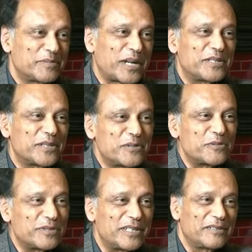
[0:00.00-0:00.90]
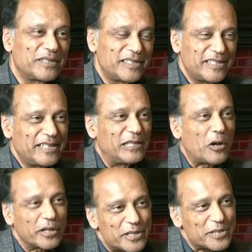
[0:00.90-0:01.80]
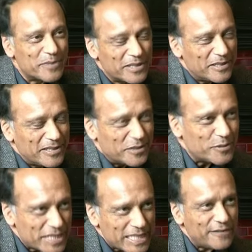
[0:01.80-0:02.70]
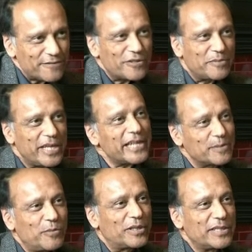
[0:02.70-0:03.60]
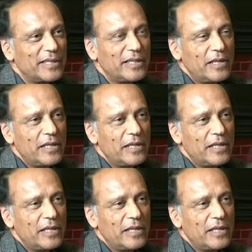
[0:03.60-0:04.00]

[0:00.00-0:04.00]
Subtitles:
price that the loggers receive from the export.